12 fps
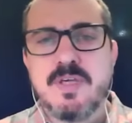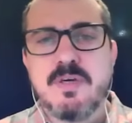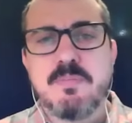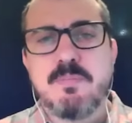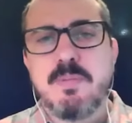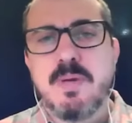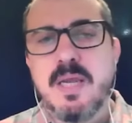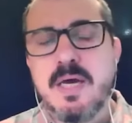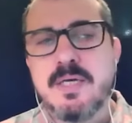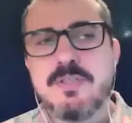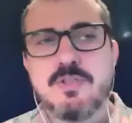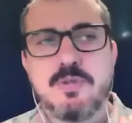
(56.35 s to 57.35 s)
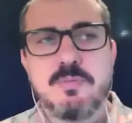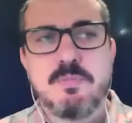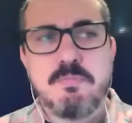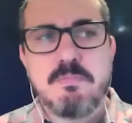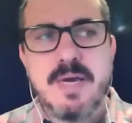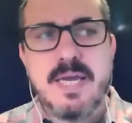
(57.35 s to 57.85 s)
they apply to
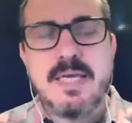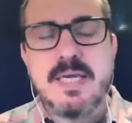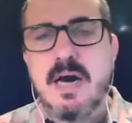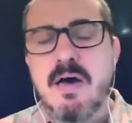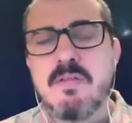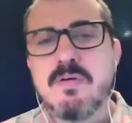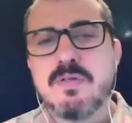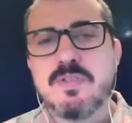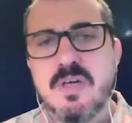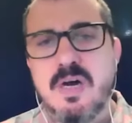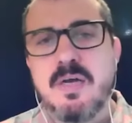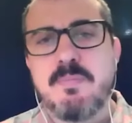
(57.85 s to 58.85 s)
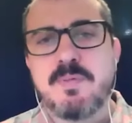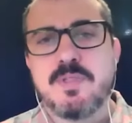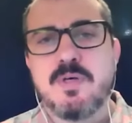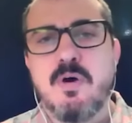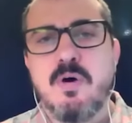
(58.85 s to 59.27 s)
many other types